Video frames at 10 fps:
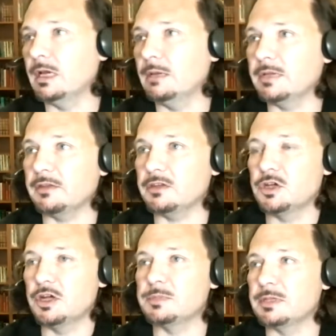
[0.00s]
Catholic
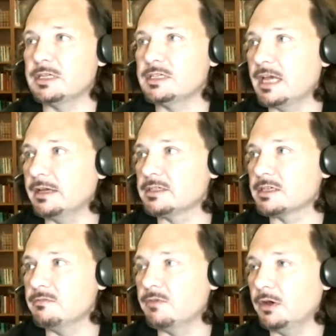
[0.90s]
Church, but the towns
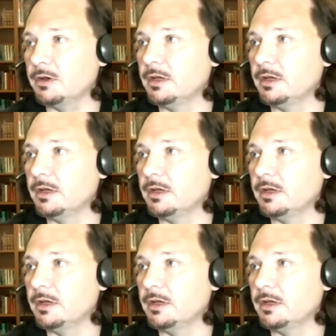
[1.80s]
can vote